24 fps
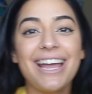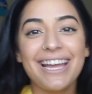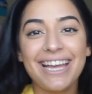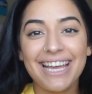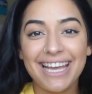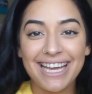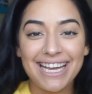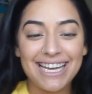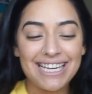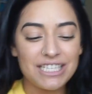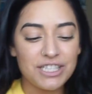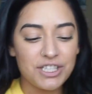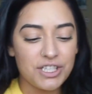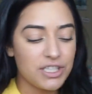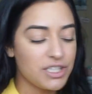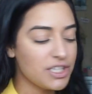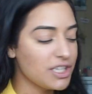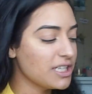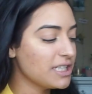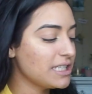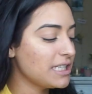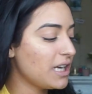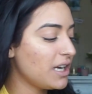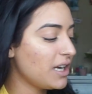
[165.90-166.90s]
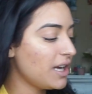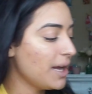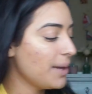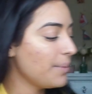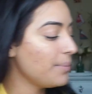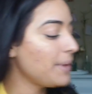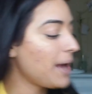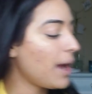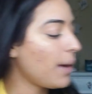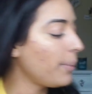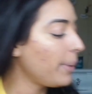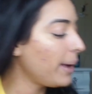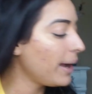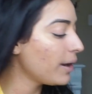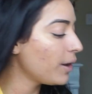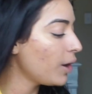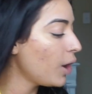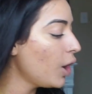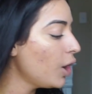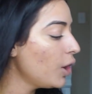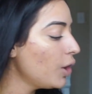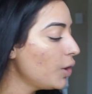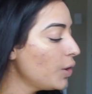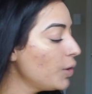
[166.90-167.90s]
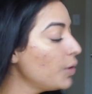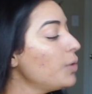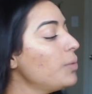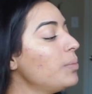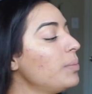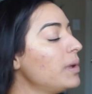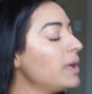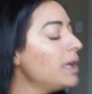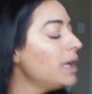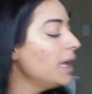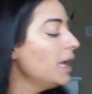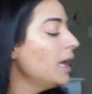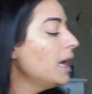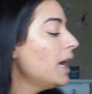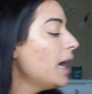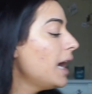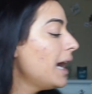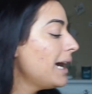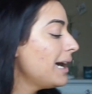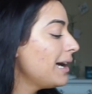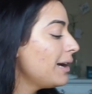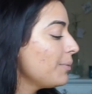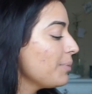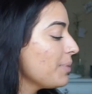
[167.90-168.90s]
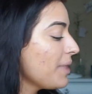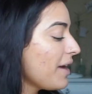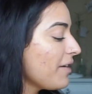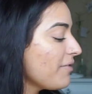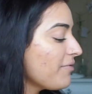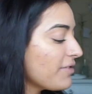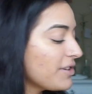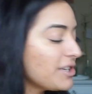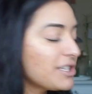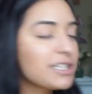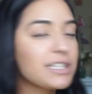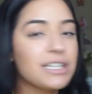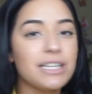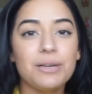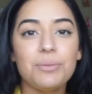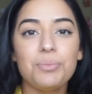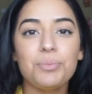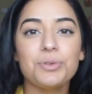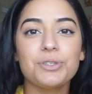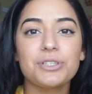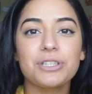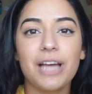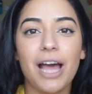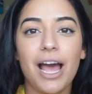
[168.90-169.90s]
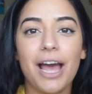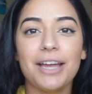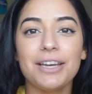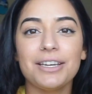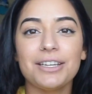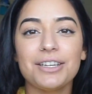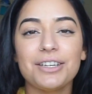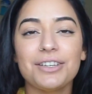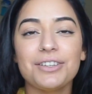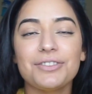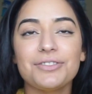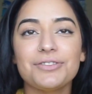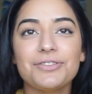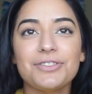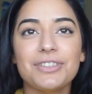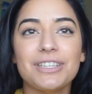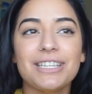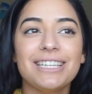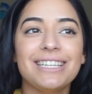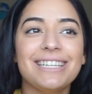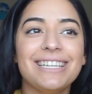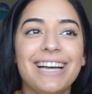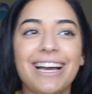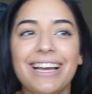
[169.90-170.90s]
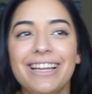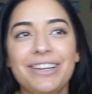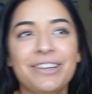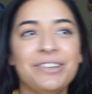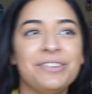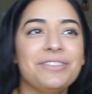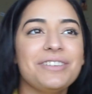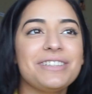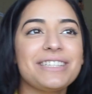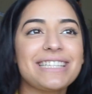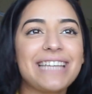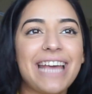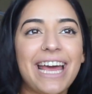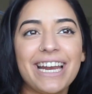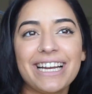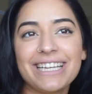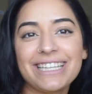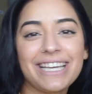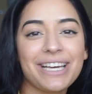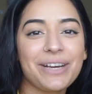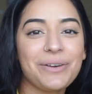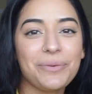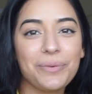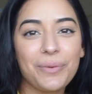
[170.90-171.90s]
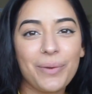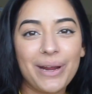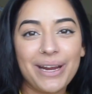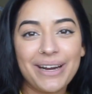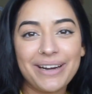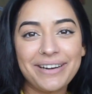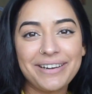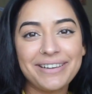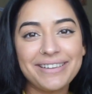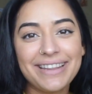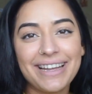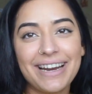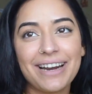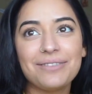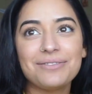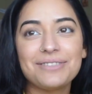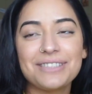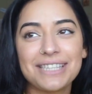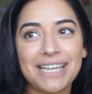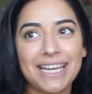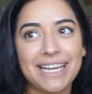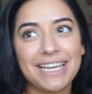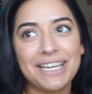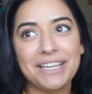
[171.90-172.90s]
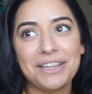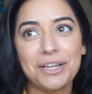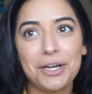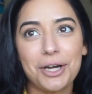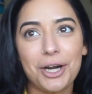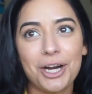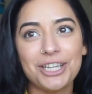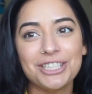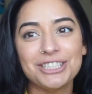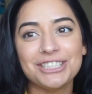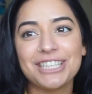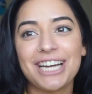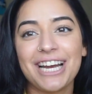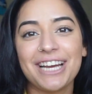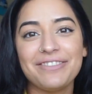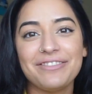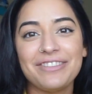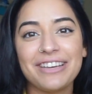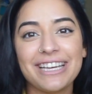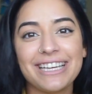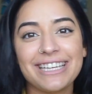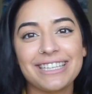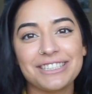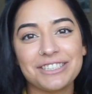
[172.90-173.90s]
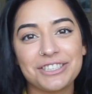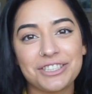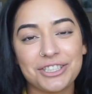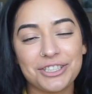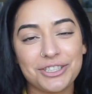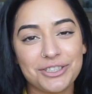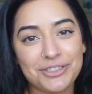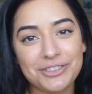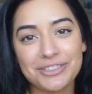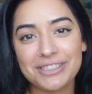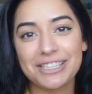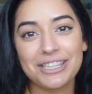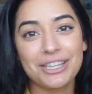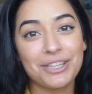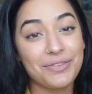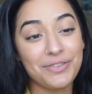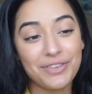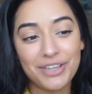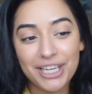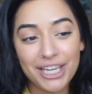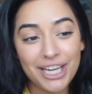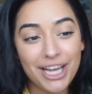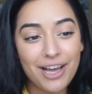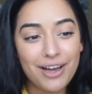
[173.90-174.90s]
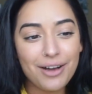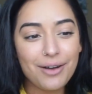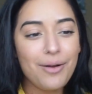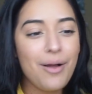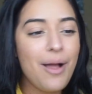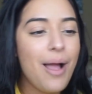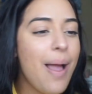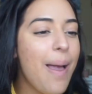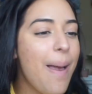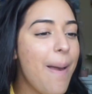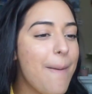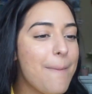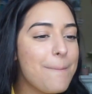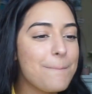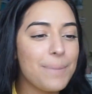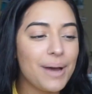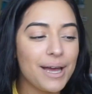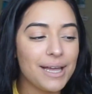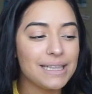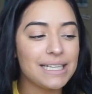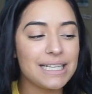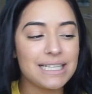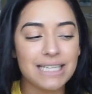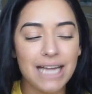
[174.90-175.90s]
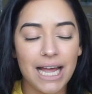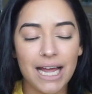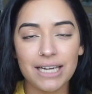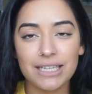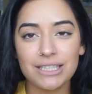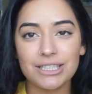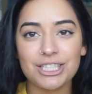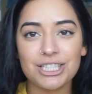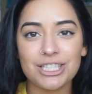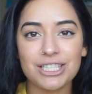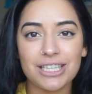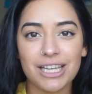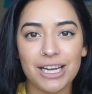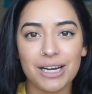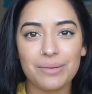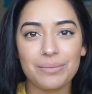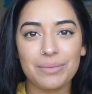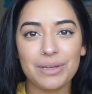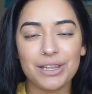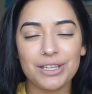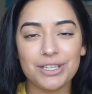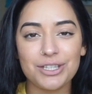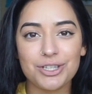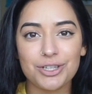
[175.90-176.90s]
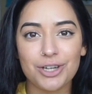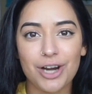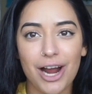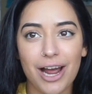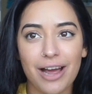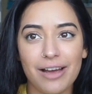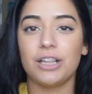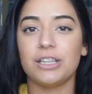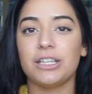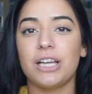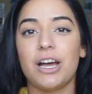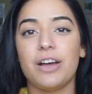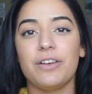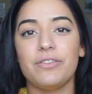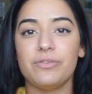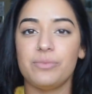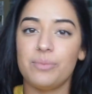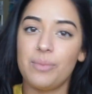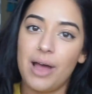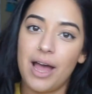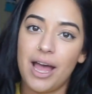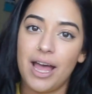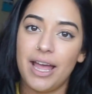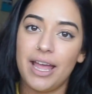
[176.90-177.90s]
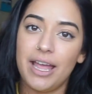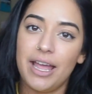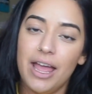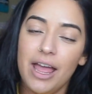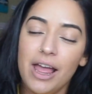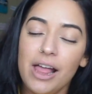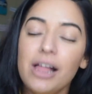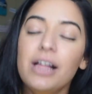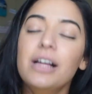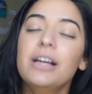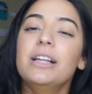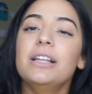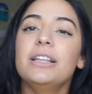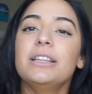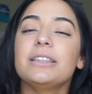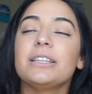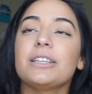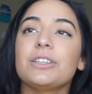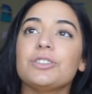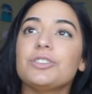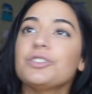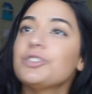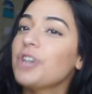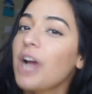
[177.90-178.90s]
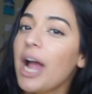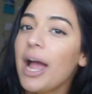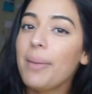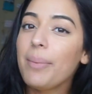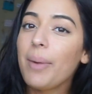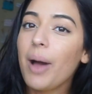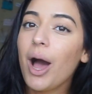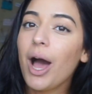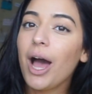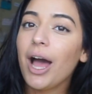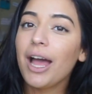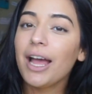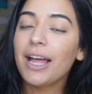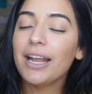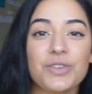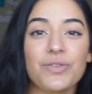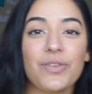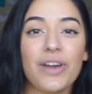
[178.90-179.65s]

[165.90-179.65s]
Hey guys, as you can tell, I'm now back home. That first clip was kind of, I know it was kind of like weird that I was like in the car driving and introducing the video, but that's kind of just gonna be the trial of my little tripod.